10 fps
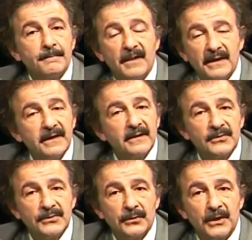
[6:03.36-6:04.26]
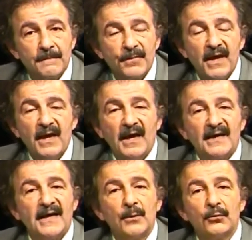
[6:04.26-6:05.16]
body contouring, and
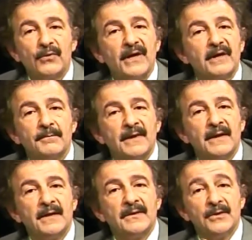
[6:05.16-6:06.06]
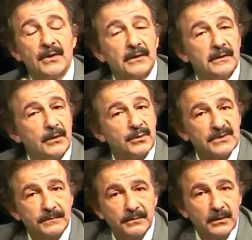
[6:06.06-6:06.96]
I will recommend the closed
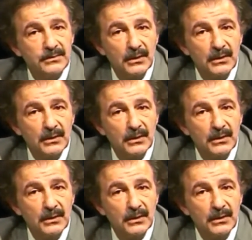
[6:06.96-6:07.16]
approach